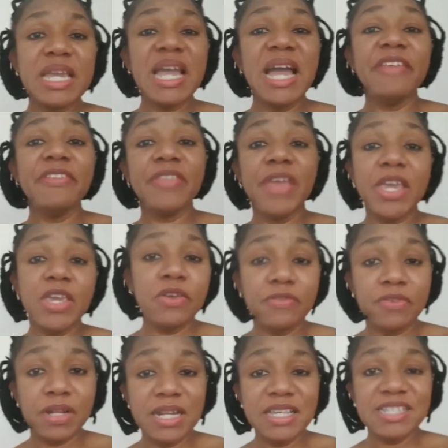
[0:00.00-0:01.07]
And thank you
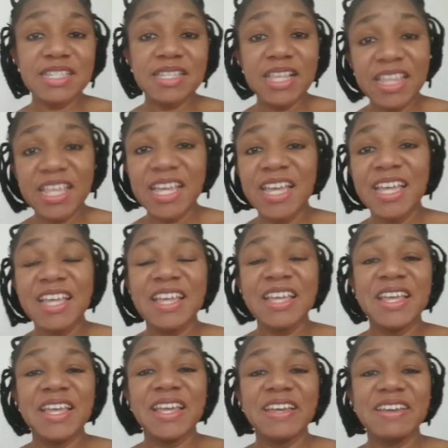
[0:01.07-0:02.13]
for listening,
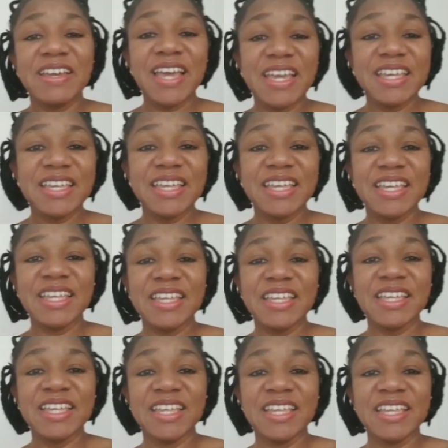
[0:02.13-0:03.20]
okay?
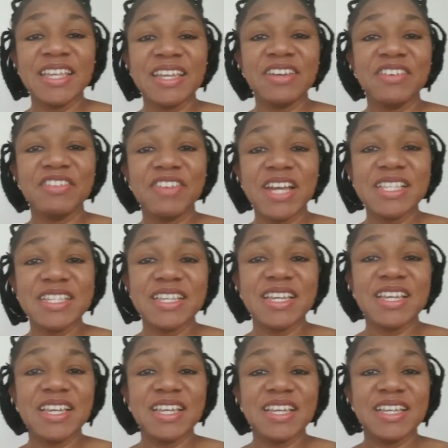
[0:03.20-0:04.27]
Right?
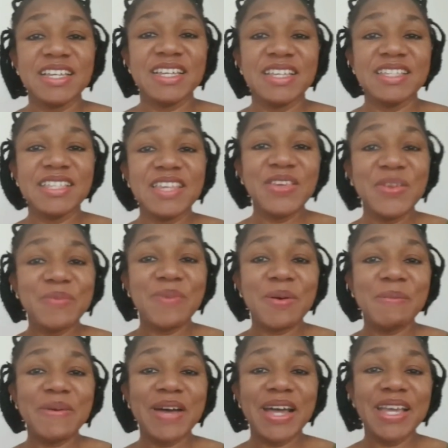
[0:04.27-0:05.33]
See you.
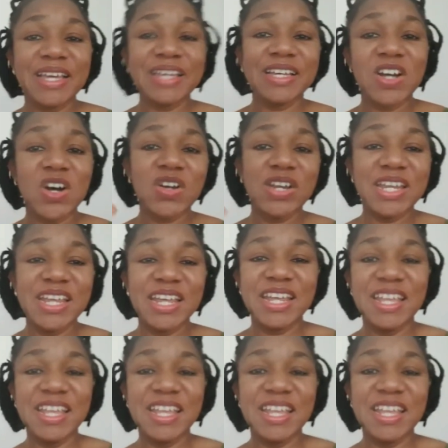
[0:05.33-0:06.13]
Bye-bye, Cody.